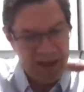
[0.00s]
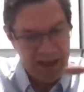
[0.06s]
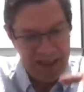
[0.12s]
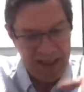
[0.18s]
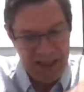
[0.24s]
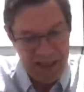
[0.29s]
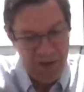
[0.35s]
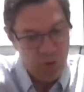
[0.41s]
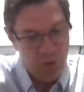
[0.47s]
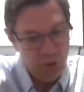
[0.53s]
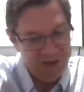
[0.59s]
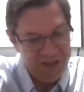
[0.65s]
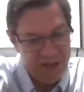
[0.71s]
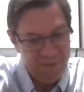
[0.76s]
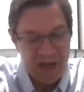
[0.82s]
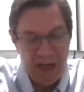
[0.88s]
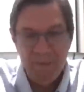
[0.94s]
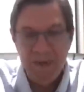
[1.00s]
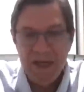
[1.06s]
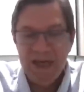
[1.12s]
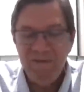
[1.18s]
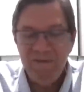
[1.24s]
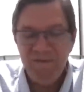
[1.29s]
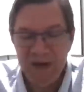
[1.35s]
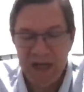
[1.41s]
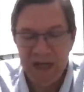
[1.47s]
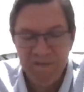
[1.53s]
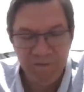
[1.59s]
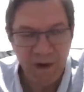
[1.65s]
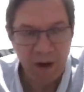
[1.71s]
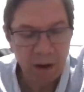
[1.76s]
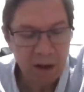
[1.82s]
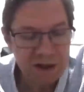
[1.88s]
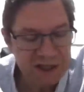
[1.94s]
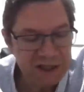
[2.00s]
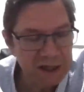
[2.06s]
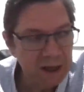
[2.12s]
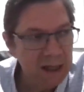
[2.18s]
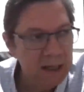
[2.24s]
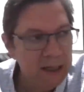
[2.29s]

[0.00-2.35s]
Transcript: again, of course, I'm coming in feet first.